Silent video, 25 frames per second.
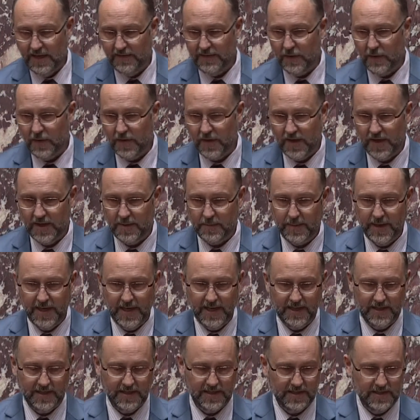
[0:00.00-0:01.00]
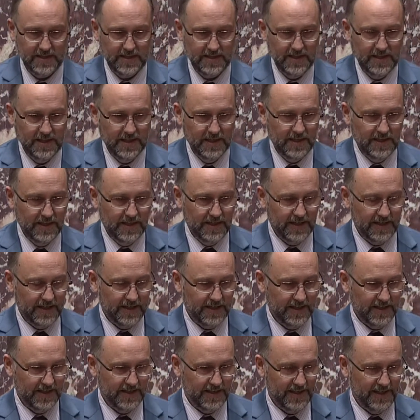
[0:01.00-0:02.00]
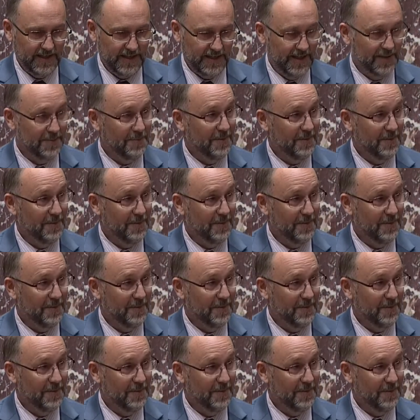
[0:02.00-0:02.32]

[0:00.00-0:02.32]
you think back in